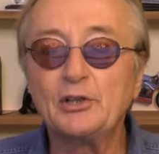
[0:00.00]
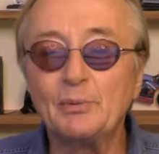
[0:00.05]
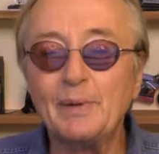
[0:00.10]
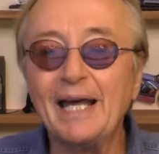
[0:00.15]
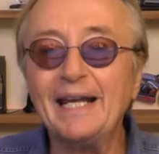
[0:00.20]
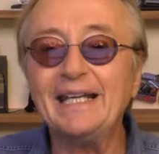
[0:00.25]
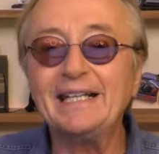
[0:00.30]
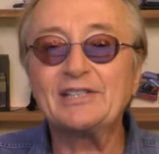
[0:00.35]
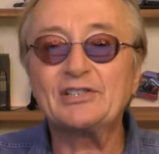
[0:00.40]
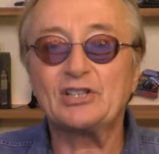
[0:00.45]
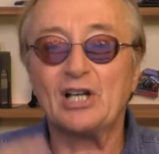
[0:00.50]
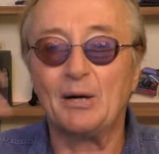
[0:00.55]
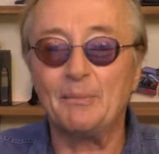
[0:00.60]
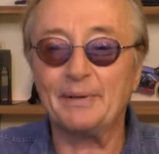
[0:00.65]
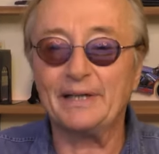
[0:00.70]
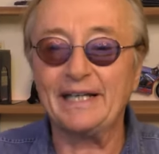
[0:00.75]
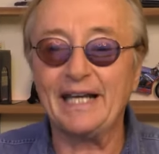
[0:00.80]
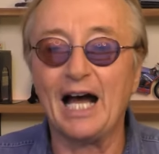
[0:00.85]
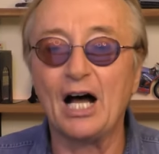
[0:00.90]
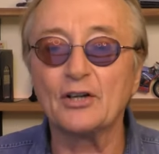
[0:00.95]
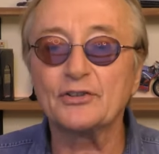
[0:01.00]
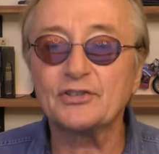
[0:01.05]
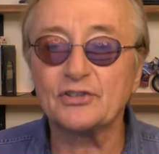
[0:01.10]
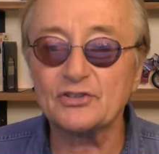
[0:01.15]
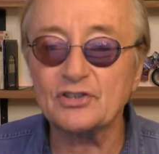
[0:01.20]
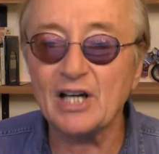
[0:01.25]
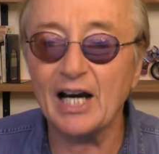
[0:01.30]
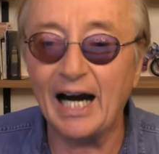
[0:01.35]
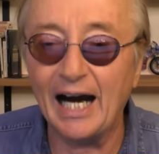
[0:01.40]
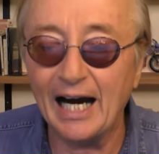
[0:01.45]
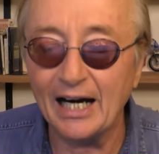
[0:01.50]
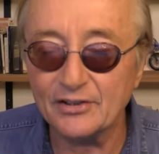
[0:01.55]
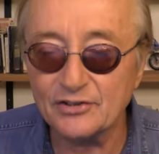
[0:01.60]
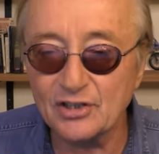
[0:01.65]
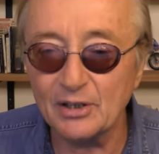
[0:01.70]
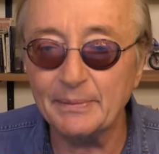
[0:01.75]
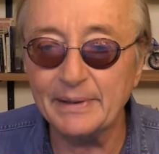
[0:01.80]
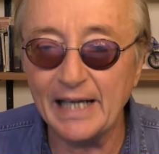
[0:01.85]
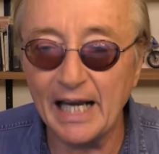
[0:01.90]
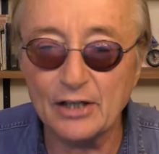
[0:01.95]
You're renting somebody else's car,
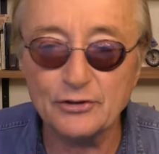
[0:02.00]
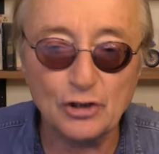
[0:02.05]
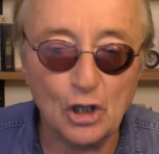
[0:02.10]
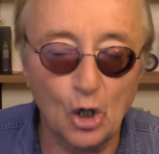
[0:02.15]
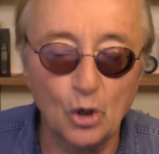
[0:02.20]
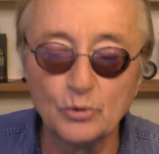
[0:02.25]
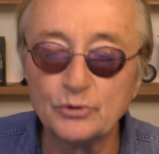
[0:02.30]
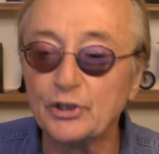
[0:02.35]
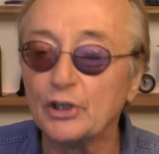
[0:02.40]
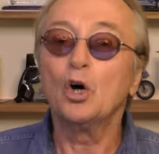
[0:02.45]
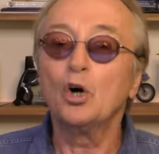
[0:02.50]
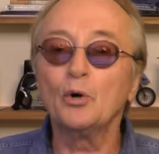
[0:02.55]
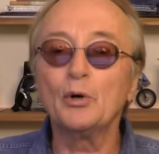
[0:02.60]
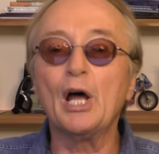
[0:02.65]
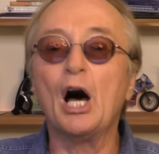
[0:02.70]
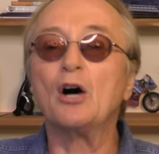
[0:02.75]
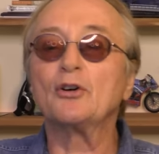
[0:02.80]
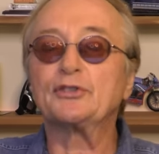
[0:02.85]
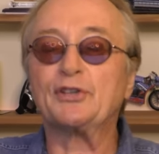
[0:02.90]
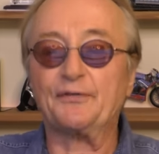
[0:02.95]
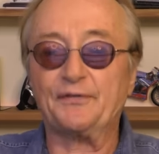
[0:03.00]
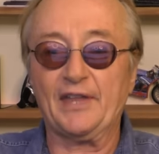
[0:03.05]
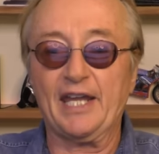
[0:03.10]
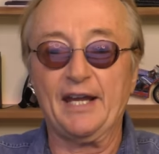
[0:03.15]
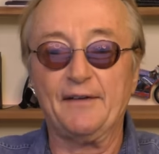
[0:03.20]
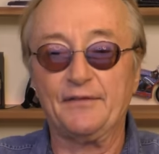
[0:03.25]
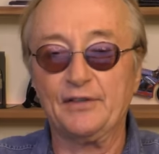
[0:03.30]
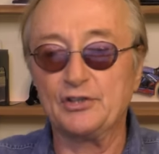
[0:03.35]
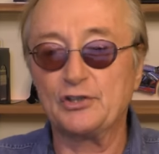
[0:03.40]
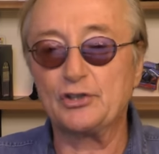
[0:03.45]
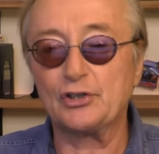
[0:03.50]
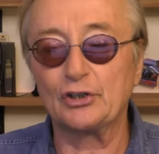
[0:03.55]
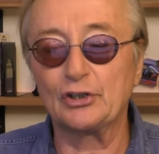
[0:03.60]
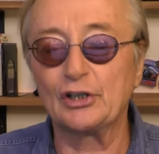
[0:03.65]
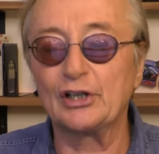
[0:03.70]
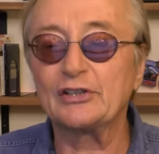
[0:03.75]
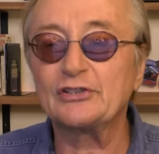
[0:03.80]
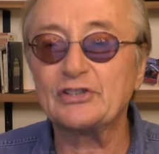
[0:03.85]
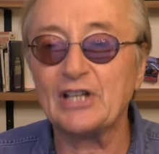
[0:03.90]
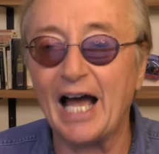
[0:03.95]
somebody else owns it. Who knows if they have
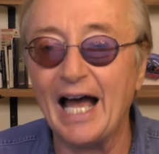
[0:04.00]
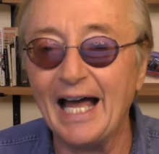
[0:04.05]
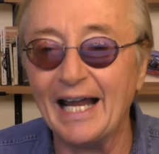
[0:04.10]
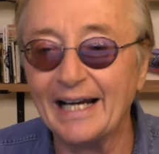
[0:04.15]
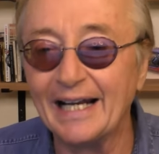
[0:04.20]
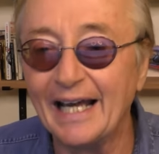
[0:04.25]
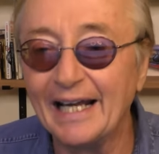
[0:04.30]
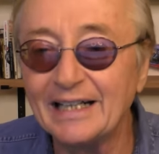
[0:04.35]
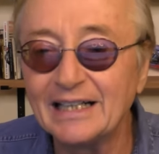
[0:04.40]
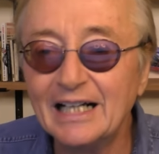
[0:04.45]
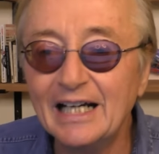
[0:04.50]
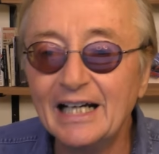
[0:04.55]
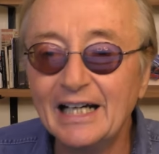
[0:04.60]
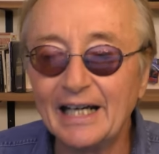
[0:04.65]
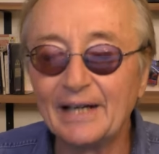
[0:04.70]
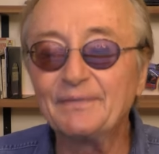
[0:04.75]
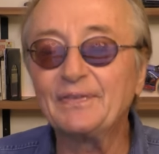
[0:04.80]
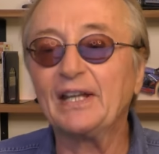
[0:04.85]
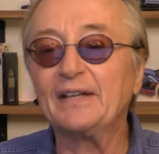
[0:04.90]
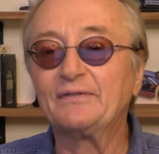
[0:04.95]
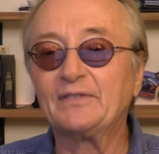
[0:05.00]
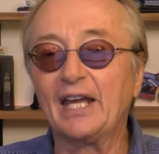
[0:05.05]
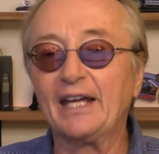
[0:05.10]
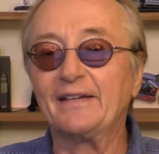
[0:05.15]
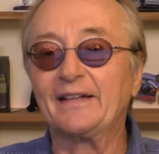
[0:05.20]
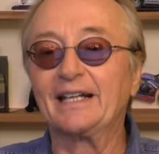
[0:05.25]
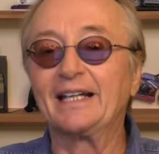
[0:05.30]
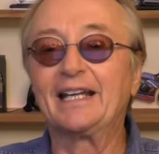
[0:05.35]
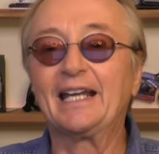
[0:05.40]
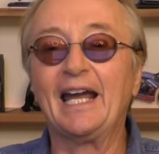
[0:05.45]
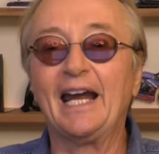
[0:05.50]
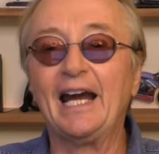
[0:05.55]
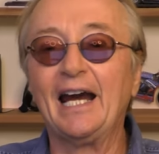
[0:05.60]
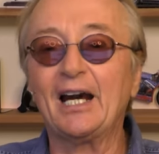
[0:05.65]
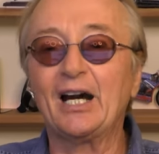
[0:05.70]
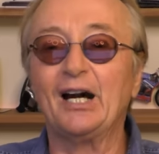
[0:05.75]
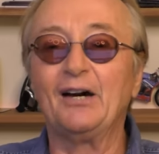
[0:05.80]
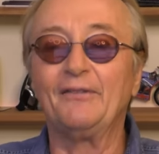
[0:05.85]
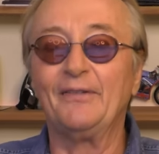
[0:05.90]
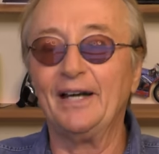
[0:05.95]
insurance on it, if they've taken
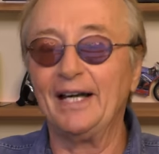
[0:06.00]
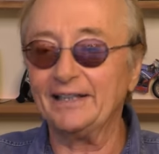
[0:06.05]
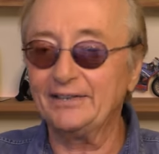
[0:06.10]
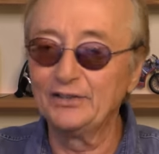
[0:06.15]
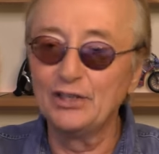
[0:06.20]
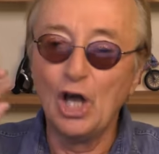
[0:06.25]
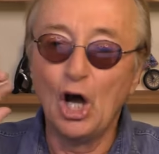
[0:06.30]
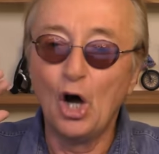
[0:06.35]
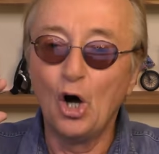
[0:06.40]
care of it?